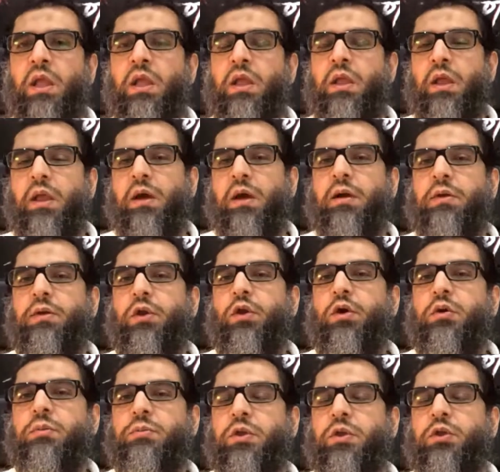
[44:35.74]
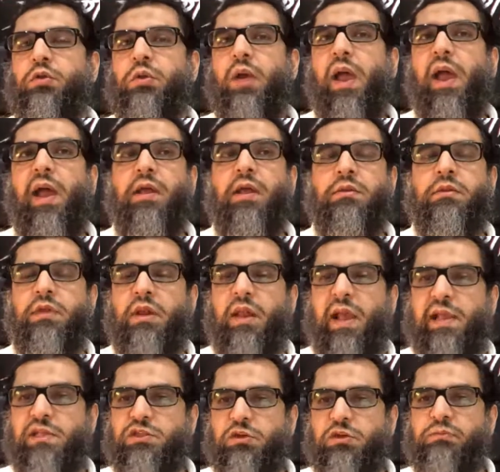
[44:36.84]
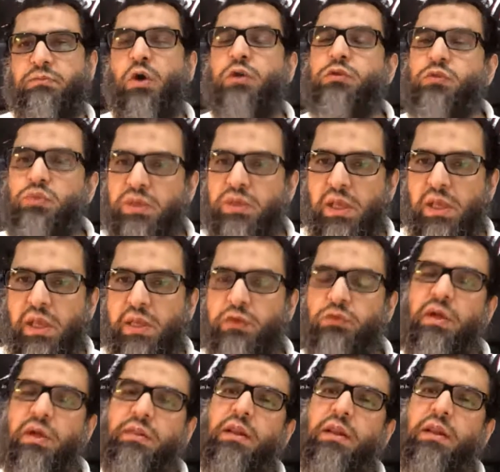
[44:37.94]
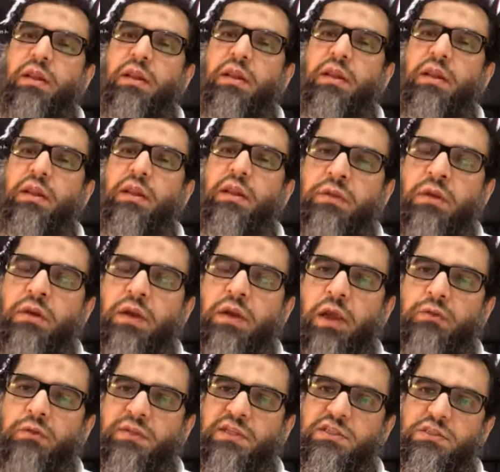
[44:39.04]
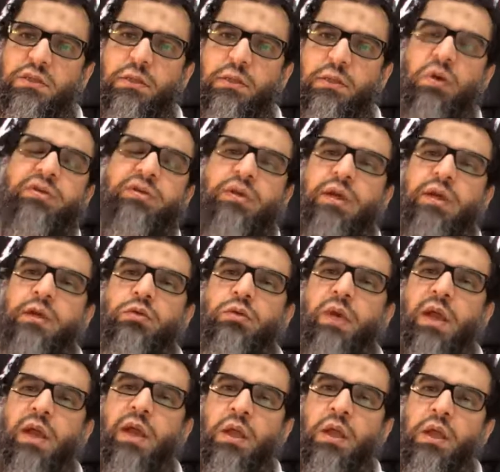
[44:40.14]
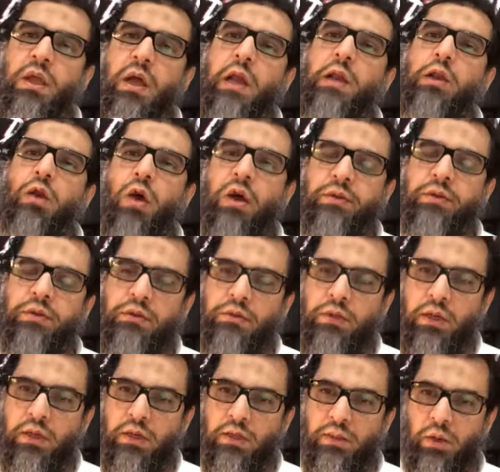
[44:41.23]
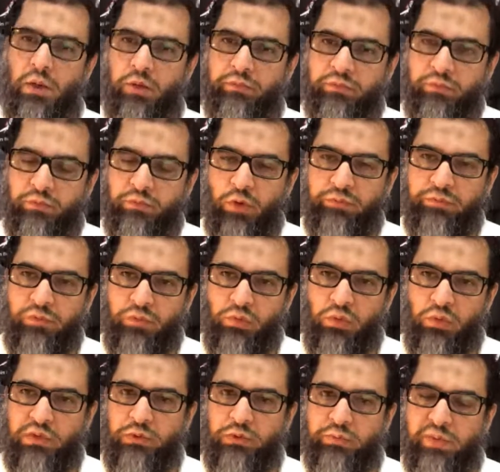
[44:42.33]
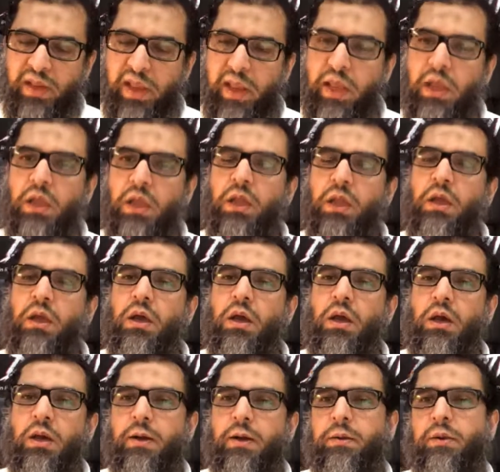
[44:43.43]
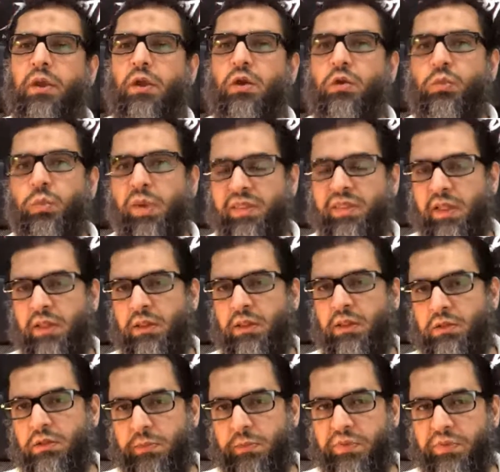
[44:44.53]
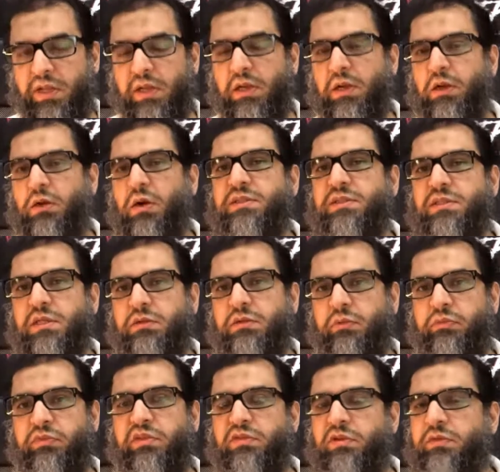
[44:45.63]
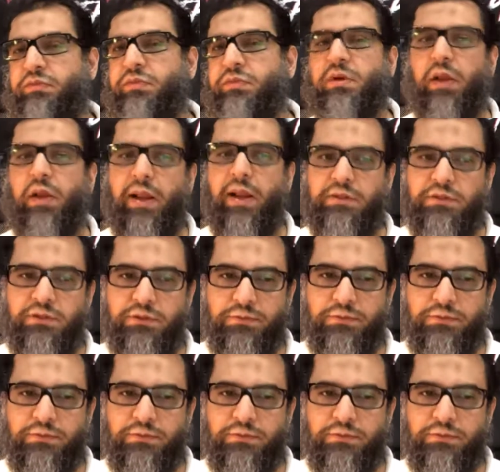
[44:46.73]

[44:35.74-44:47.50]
You had the likes of Maududi, and you had the likes of other kind of in the subcontinent who had a lot of a role to play, within the particular concept of these different lands.